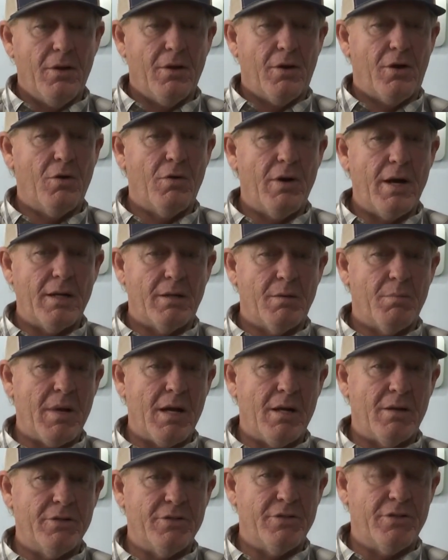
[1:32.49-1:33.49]
correct
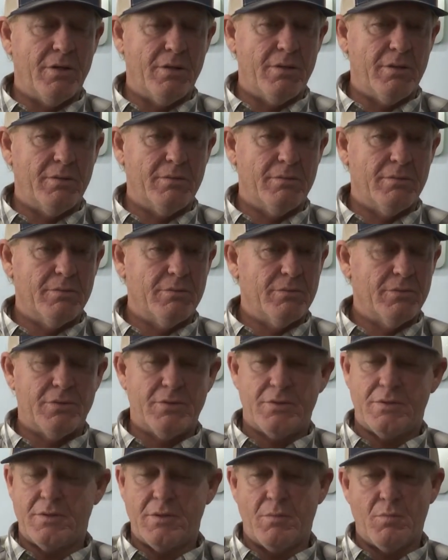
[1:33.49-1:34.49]
amount of dirt,
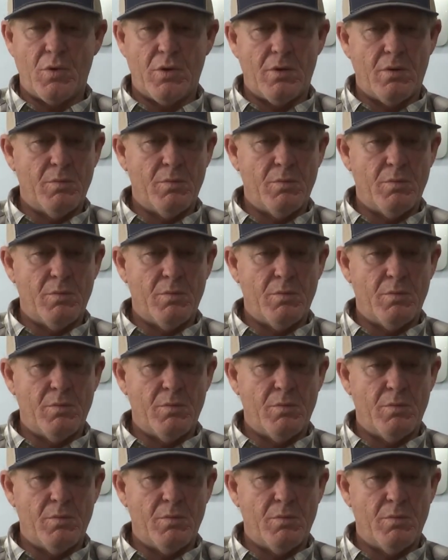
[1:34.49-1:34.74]
somewhere